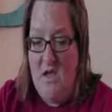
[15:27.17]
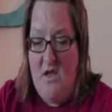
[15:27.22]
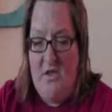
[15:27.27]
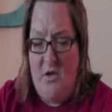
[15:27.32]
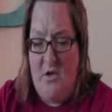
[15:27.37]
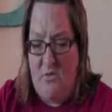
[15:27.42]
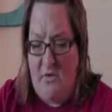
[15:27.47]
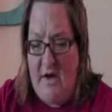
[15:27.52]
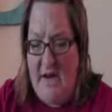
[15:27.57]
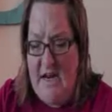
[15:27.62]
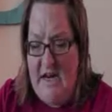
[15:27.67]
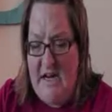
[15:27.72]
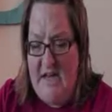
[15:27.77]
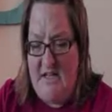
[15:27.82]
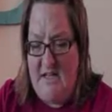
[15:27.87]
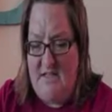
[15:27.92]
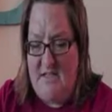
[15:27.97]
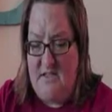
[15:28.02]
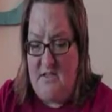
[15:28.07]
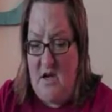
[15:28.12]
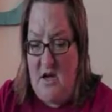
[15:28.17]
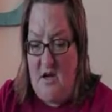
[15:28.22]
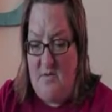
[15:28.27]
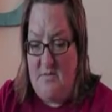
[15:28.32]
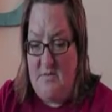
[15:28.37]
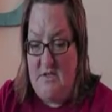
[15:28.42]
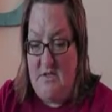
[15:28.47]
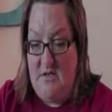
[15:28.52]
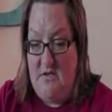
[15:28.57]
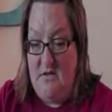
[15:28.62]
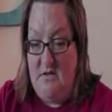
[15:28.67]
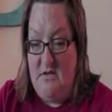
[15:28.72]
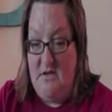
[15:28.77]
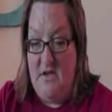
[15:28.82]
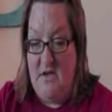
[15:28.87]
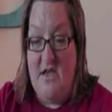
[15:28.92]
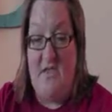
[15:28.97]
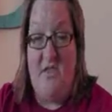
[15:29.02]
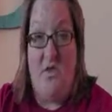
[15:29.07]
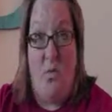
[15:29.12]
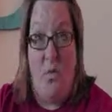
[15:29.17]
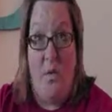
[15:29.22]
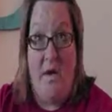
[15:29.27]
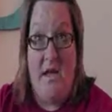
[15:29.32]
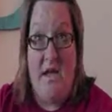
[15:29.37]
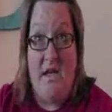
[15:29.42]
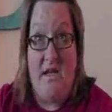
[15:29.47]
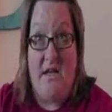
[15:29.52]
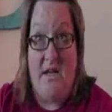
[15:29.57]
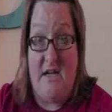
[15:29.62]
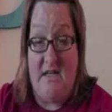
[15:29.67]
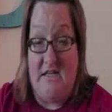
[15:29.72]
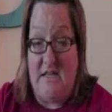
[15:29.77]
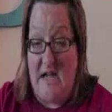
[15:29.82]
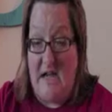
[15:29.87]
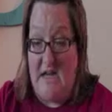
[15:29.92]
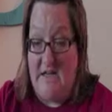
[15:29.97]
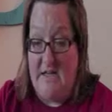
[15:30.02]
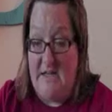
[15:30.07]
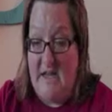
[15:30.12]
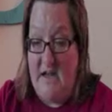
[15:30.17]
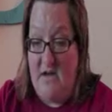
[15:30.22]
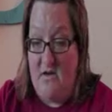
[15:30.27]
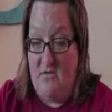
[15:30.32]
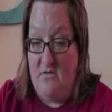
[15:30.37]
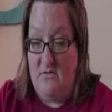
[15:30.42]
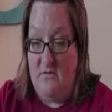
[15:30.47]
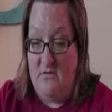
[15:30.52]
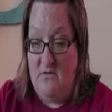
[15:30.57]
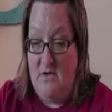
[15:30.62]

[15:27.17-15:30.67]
The rain had stopped, and the wind had died down.